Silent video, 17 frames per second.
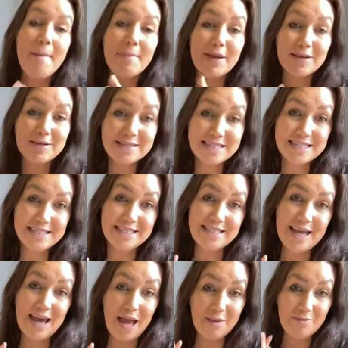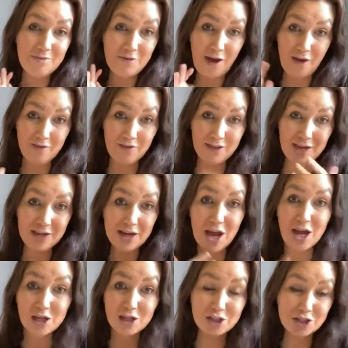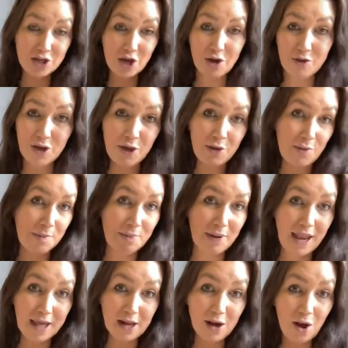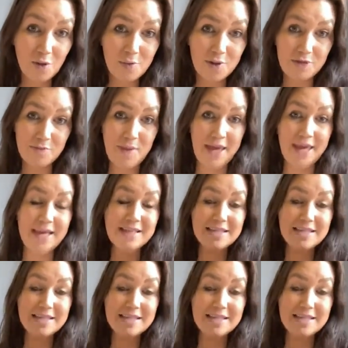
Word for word: because this time, rather than show you and play along with me,